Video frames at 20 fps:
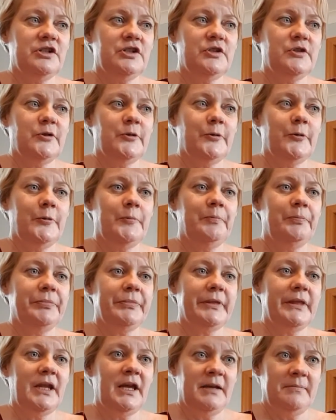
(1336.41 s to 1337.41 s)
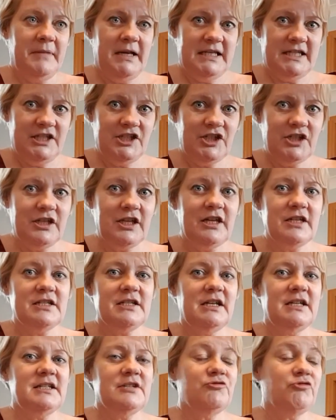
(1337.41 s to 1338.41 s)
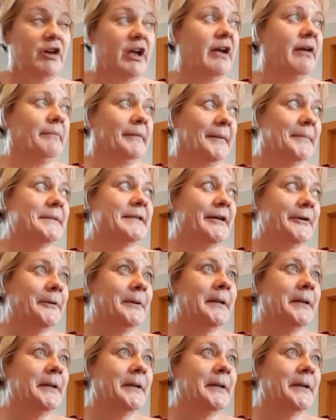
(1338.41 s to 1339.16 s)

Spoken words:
So I'd messaged her the other day. I said, right, I'm coming down.